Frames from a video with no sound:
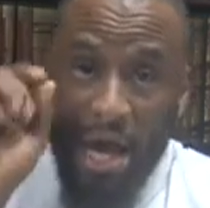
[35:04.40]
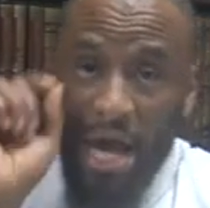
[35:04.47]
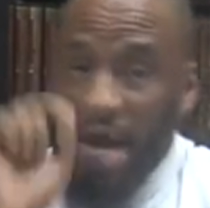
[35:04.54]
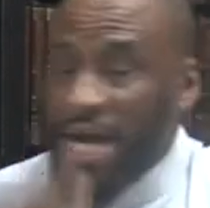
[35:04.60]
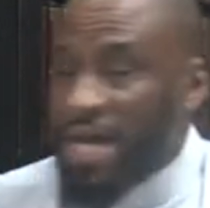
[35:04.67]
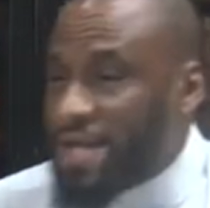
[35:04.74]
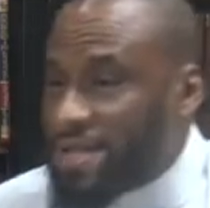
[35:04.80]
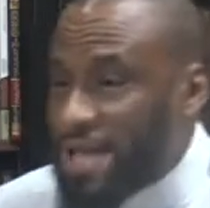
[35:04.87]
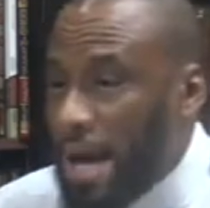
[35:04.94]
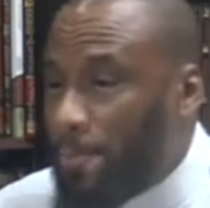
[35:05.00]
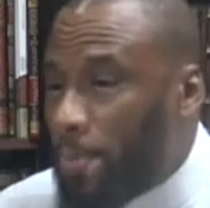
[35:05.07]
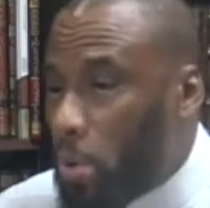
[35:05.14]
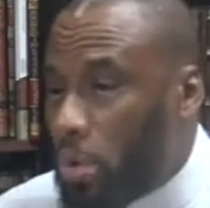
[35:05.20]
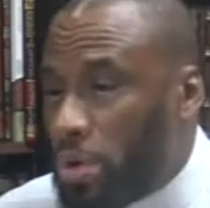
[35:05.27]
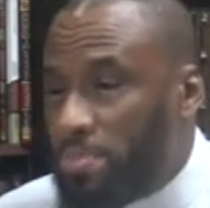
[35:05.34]
An
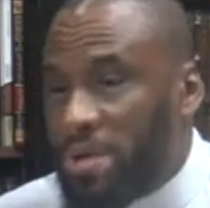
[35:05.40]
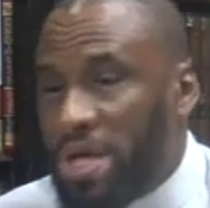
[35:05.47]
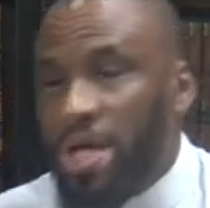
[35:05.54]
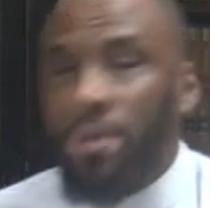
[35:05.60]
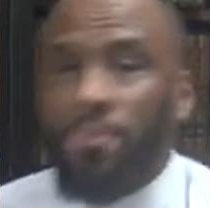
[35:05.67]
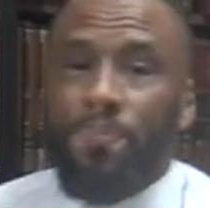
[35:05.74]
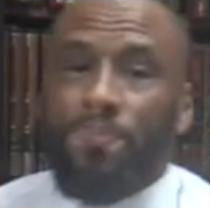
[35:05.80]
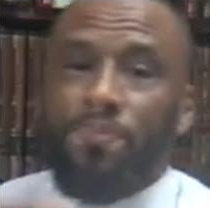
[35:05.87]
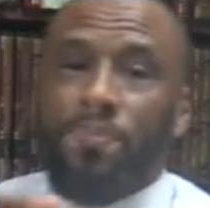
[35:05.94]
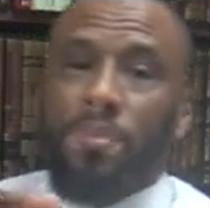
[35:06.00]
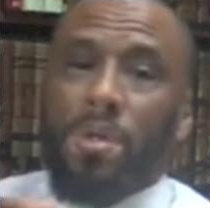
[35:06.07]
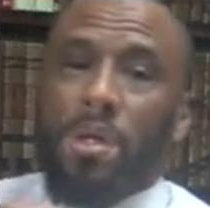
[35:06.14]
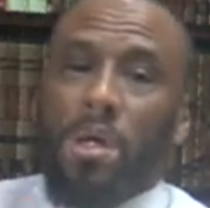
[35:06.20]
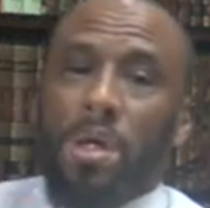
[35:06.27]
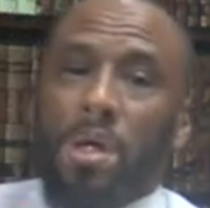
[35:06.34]
example would be
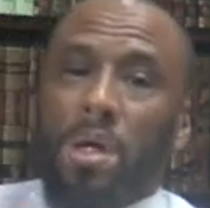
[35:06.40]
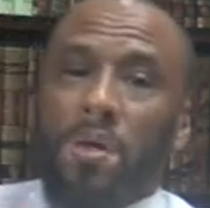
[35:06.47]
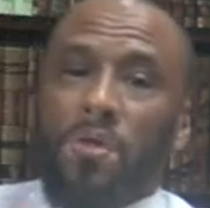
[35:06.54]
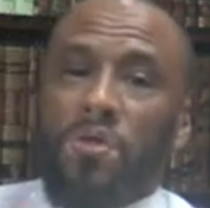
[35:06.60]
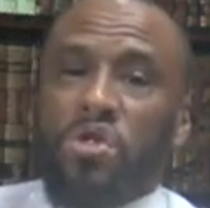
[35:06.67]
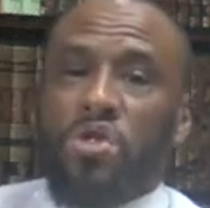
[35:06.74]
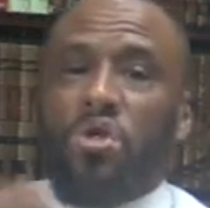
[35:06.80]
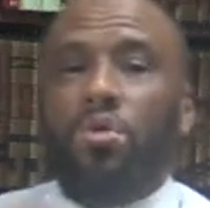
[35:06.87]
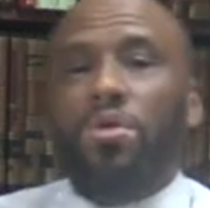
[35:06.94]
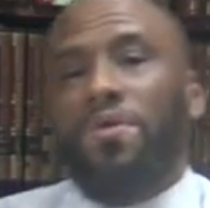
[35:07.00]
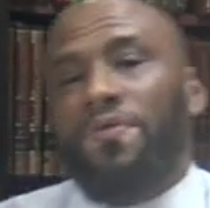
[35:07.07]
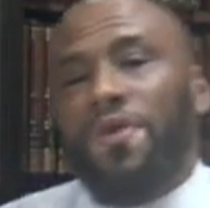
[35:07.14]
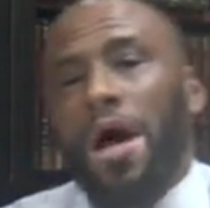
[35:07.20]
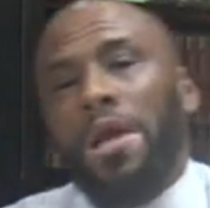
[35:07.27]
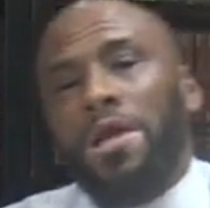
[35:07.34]
the
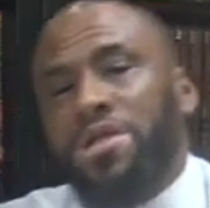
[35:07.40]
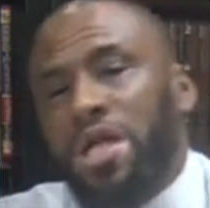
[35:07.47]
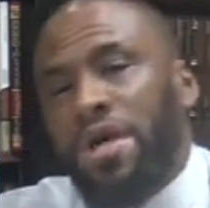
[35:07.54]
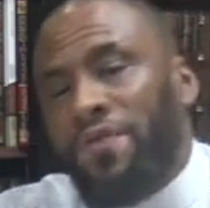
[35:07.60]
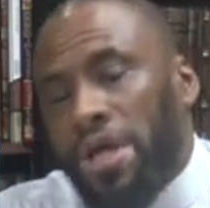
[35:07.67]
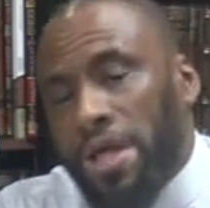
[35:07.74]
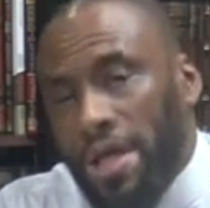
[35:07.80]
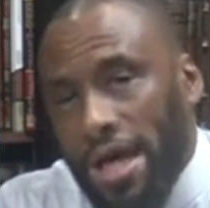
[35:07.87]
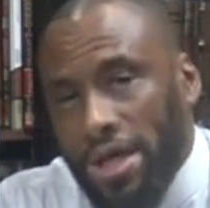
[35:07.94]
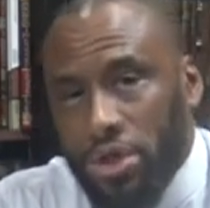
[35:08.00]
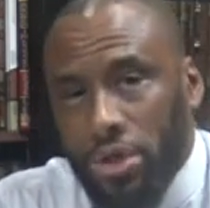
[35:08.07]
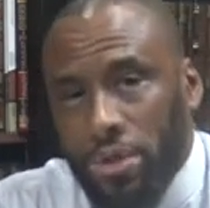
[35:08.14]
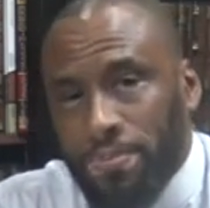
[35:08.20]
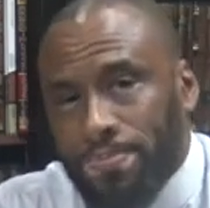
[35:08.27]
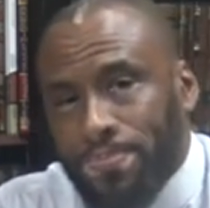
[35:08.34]
student of knowledge giving a
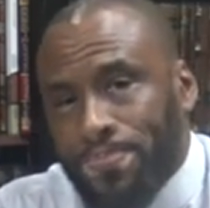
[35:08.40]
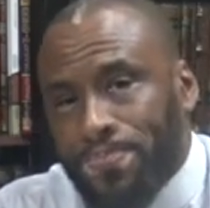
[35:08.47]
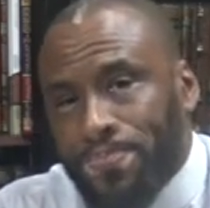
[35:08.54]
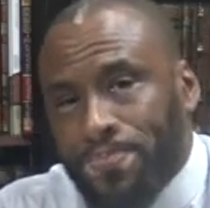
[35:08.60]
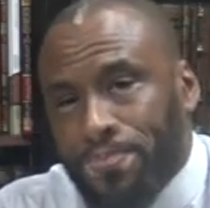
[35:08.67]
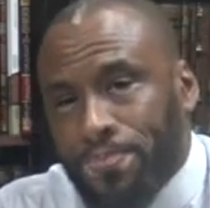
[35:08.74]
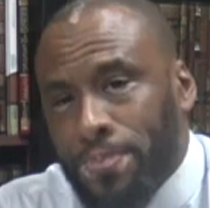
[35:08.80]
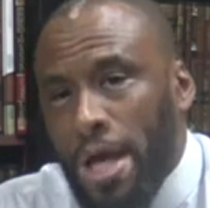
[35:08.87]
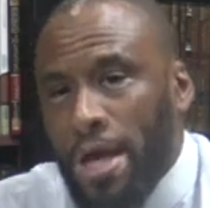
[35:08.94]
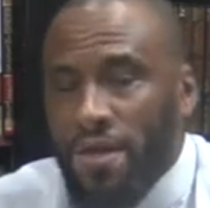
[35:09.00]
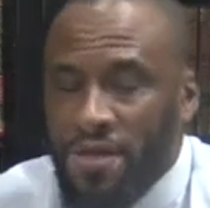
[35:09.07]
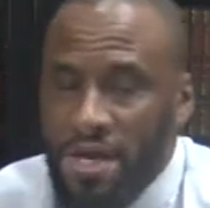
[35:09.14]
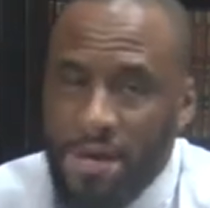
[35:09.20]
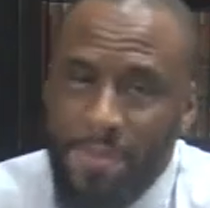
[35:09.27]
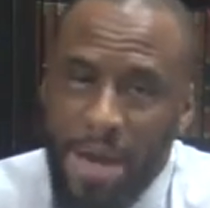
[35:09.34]
lecture,
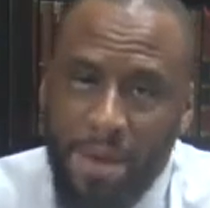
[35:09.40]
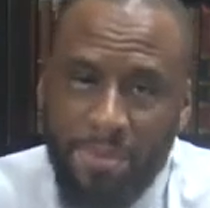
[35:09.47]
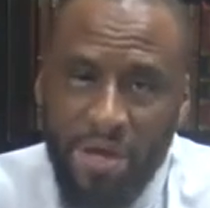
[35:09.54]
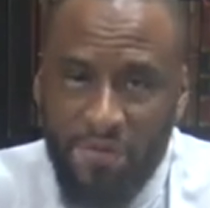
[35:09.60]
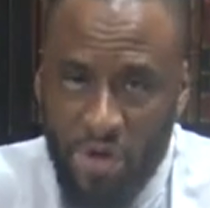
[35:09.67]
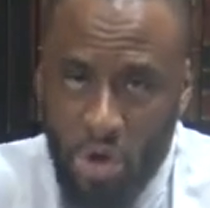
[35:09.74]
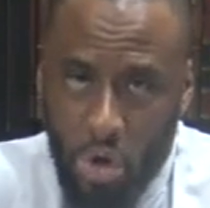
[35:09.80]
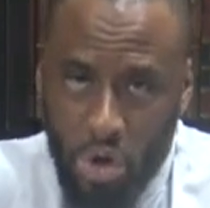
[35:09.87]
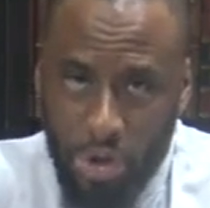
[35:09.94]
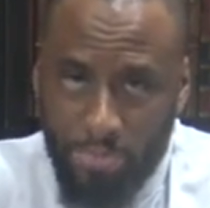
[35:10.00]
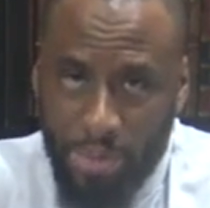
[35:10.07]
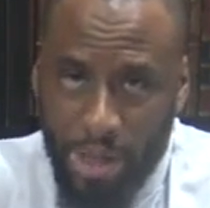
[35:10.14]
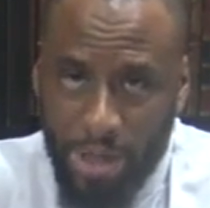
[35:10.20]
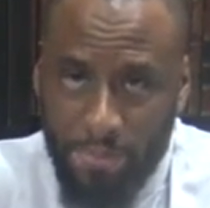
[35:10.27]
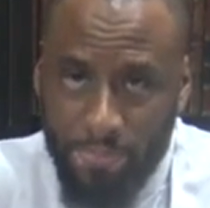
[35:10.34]
the imam giving a
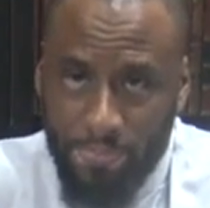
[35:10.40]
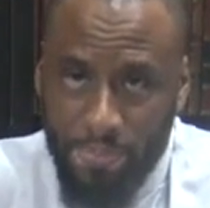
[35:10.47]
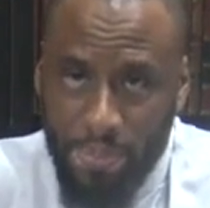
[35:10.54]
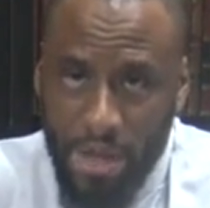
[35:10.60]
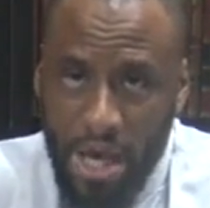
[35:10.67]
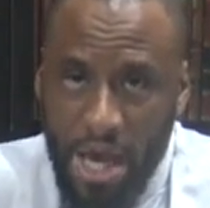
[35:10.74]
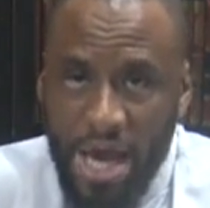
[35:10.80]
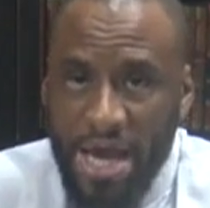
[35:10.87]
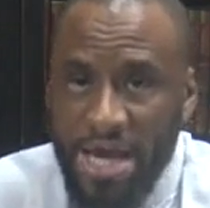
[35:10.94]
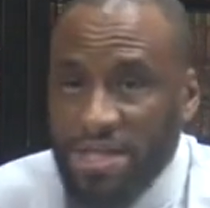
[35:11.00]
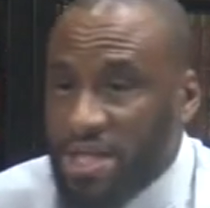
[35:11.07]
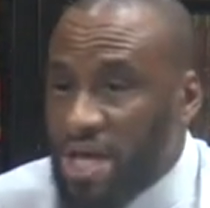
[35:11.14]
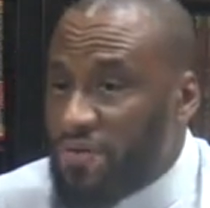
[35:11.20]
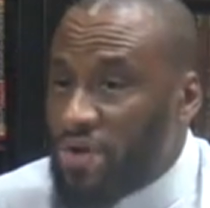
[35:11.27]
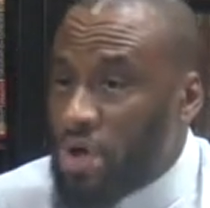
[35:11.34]
khutbah.
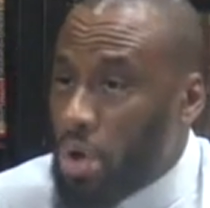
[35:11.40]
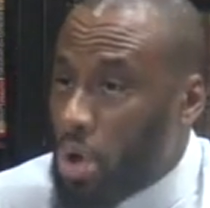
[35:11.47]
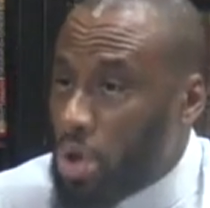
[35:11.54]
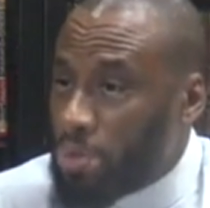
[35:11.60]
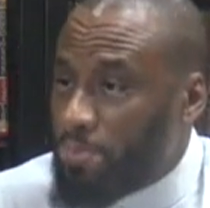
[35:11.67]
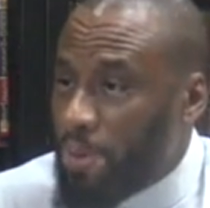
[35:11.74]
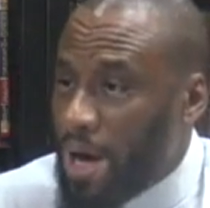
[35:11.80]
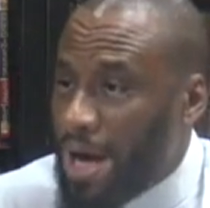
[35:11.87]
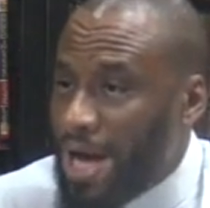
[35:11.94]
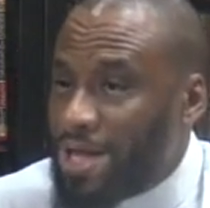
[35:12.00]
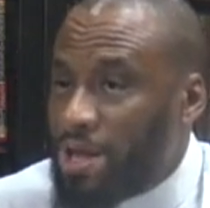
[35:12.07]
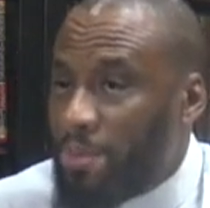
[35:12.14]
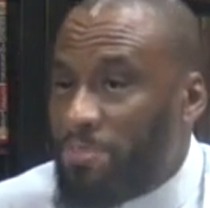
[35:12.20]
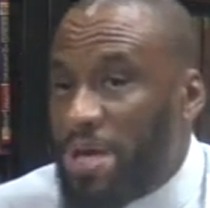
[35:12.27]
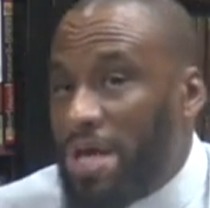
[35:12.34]
He's given a khutbah
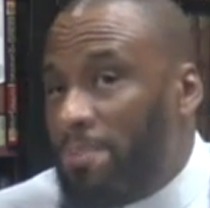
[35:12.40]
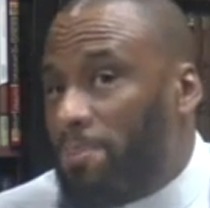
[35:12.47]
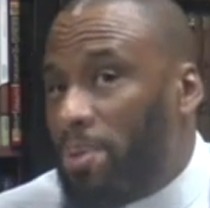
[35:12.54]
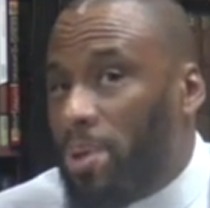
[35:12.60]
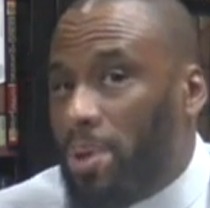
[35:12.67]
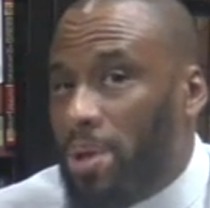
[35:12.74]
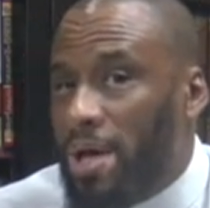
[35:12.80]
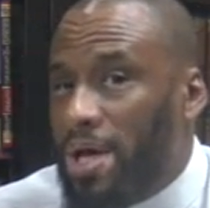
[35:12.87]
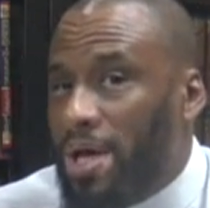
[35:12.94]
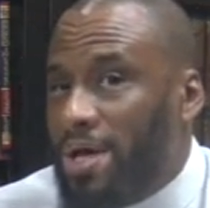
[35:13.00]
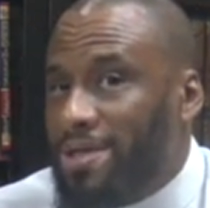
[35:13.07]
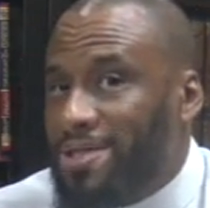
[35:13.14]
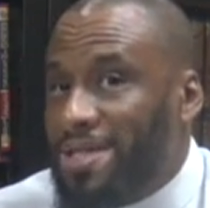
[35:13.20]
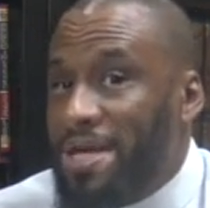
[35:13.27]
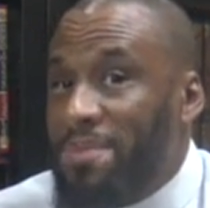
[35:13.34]
and the people
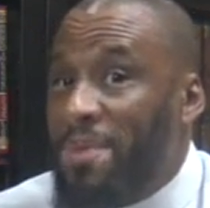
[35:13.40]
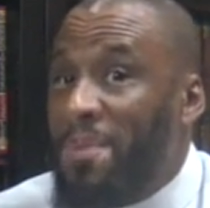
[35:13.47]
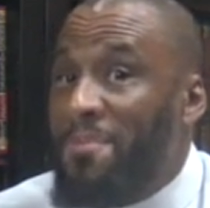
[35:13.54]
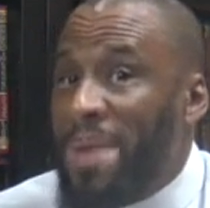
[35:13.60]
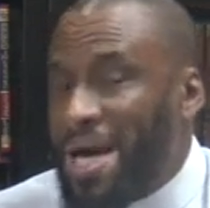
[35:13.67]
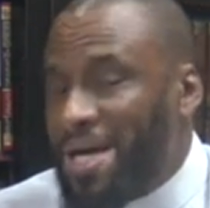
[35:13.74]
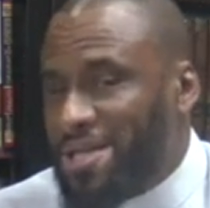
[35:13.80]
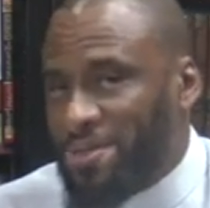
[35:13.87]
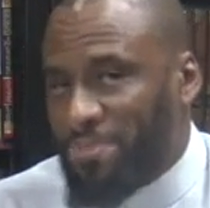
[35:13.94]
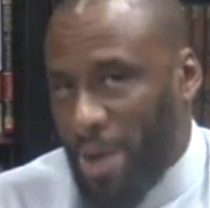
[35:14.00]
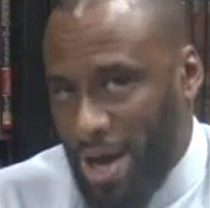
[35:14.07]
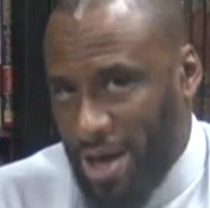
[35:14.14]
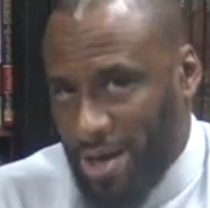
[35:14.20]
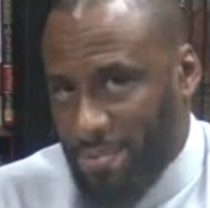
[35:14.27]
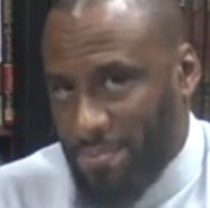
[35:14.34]
seem amazed
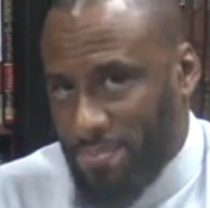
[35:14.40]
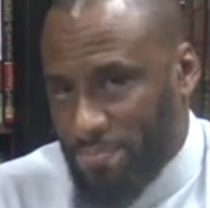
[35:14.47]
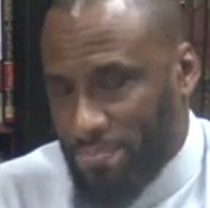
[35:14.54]
by him.